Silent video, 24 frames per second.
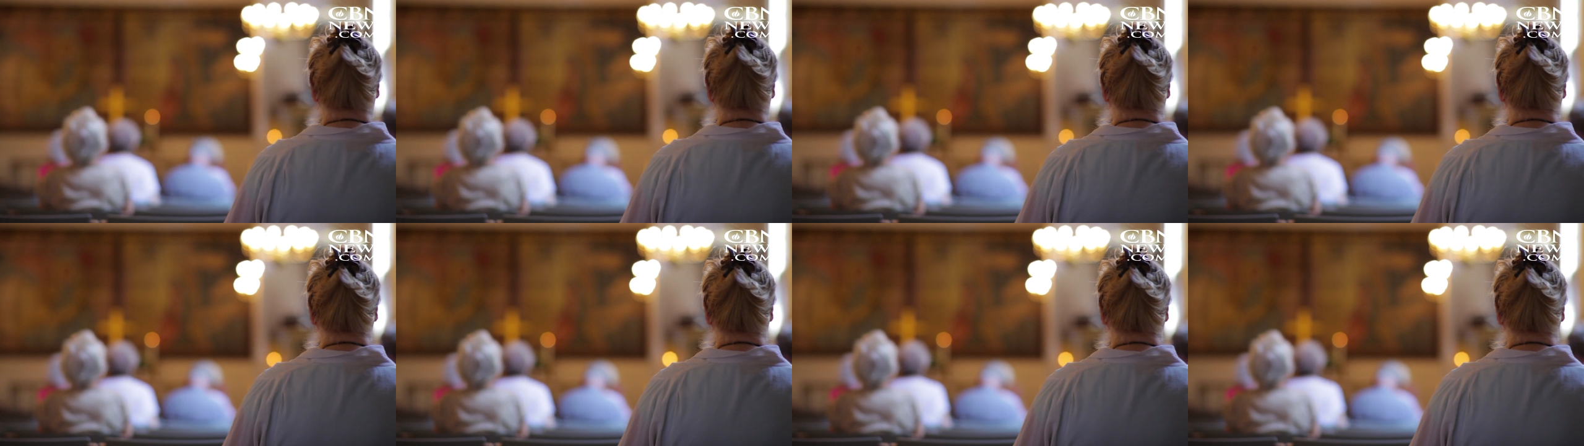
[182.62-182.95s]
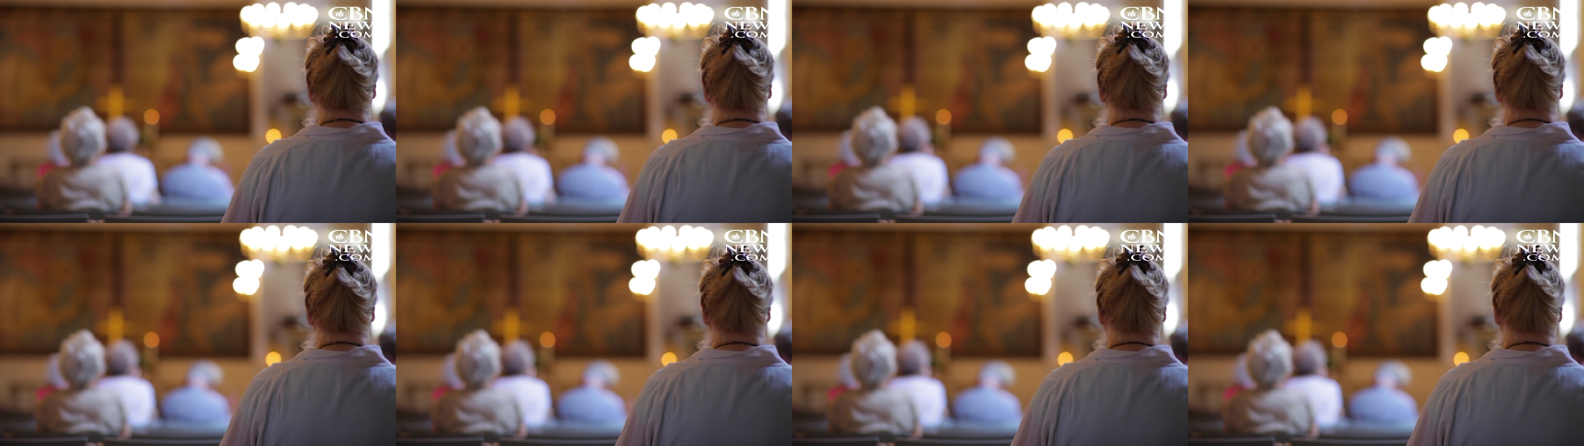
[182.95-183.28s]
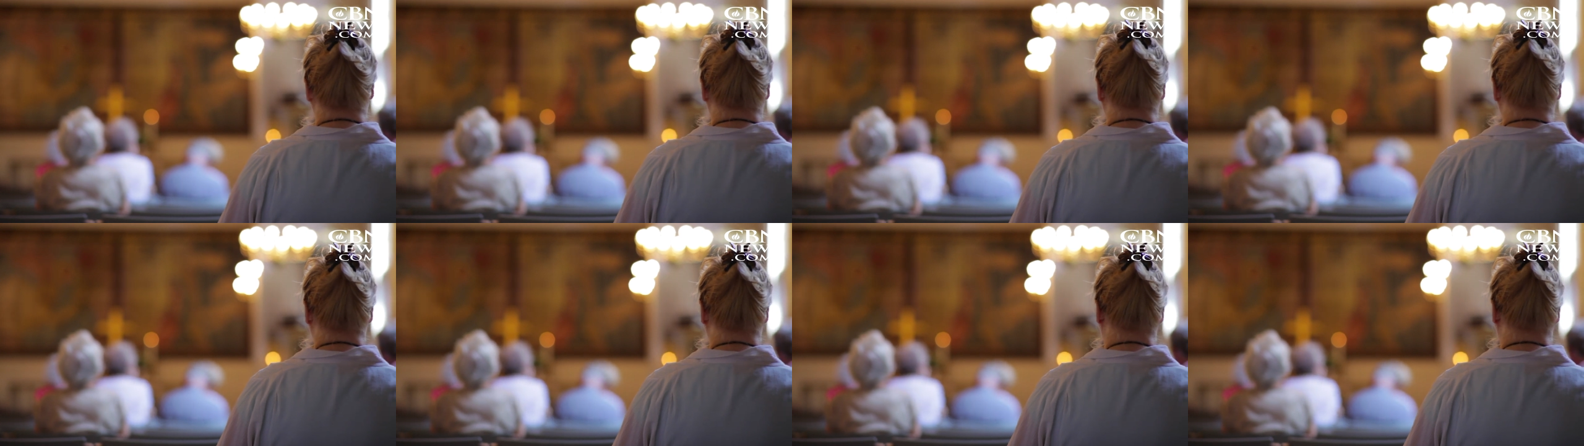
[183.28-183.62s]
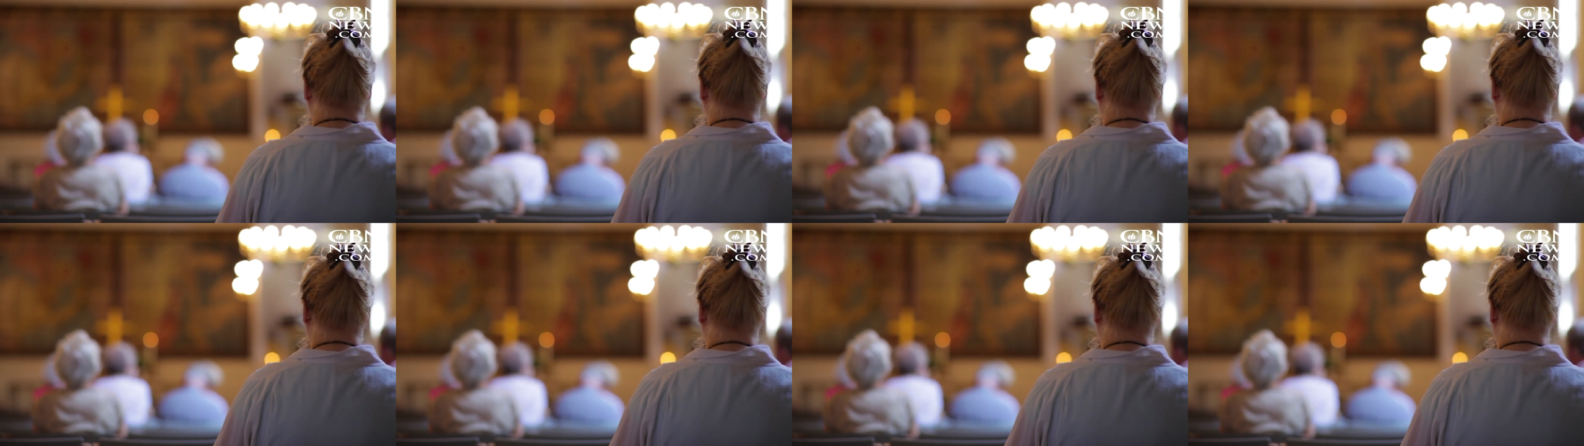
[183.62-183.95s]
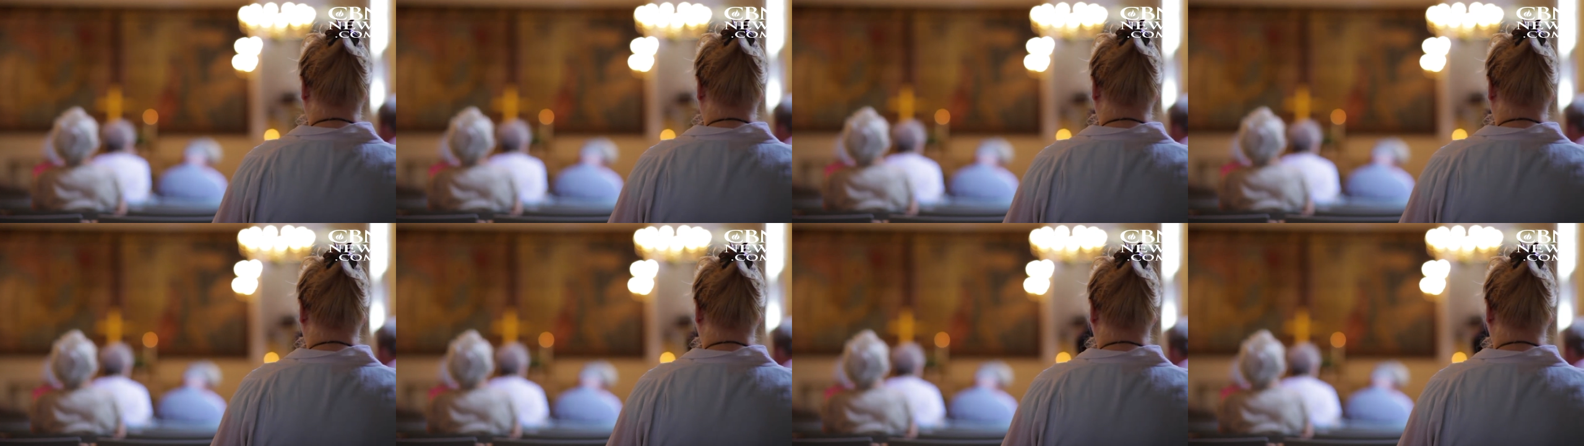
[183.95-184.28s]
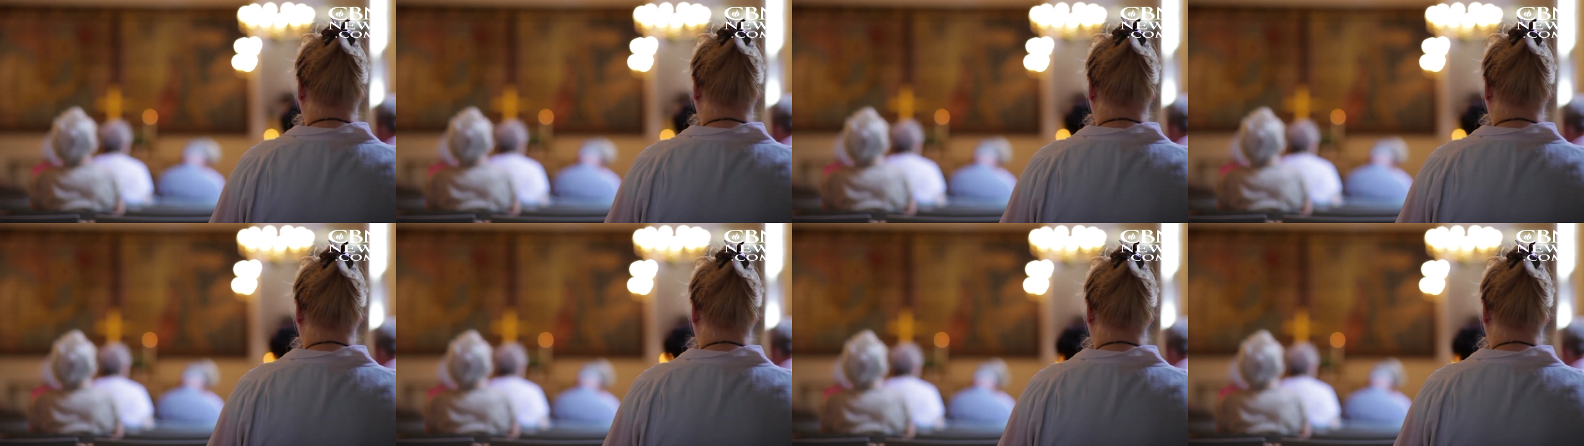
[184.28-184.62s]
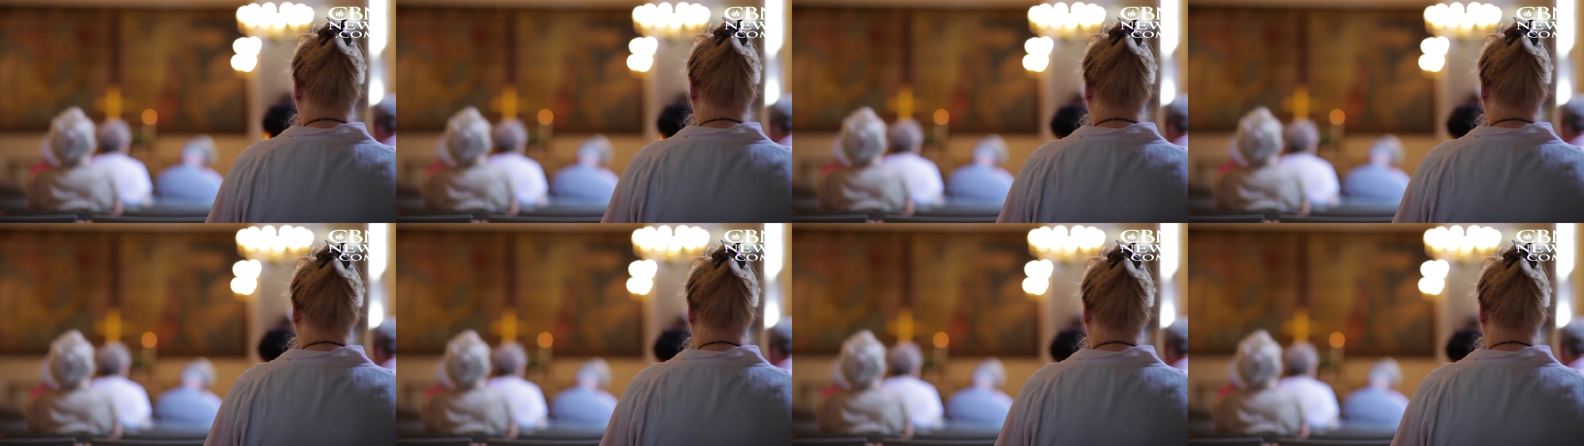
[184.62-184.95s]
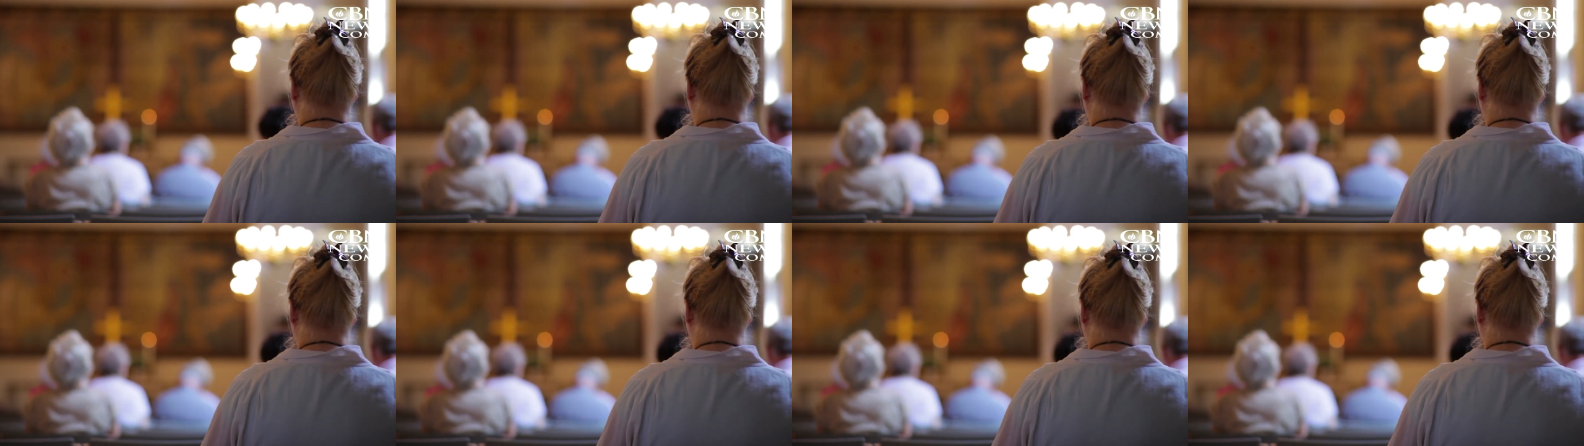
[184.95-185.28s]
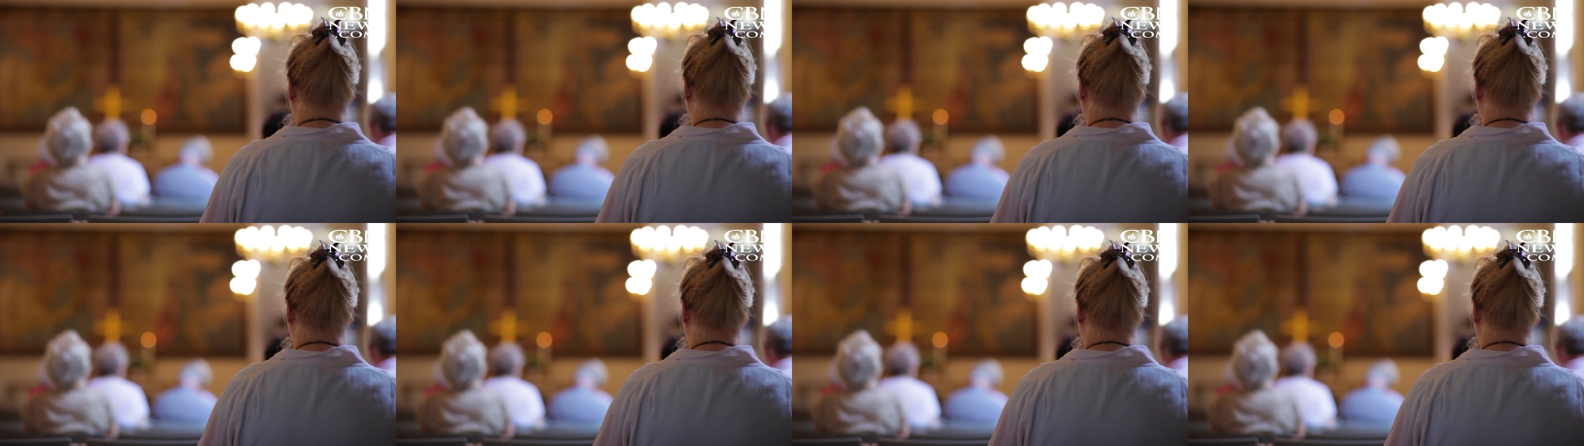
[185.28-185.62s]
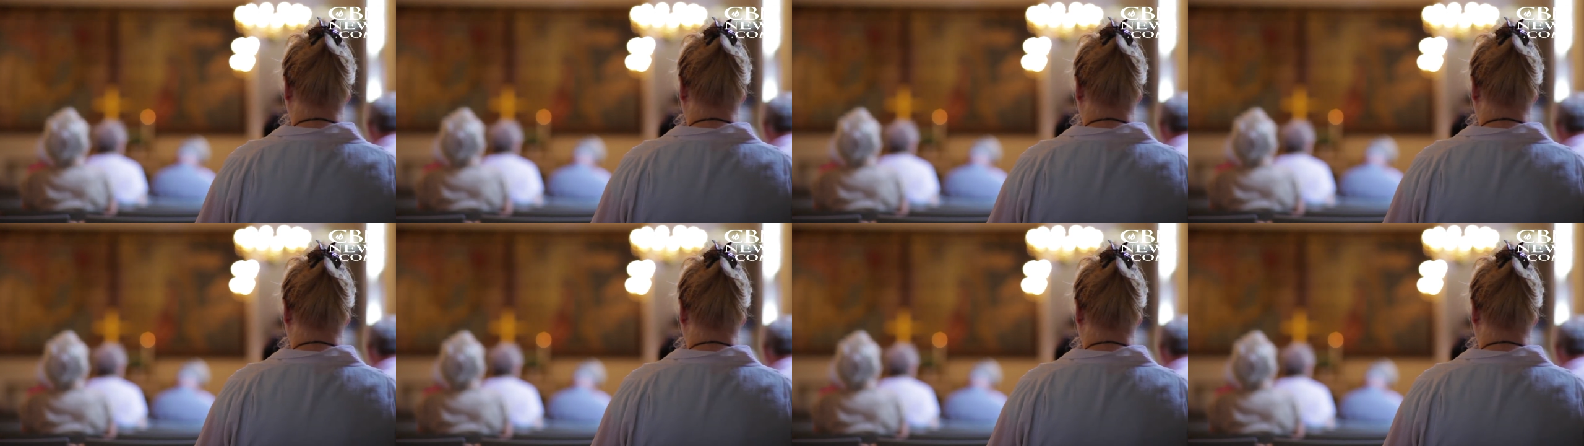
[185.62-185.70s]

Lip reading: (no speaker visible)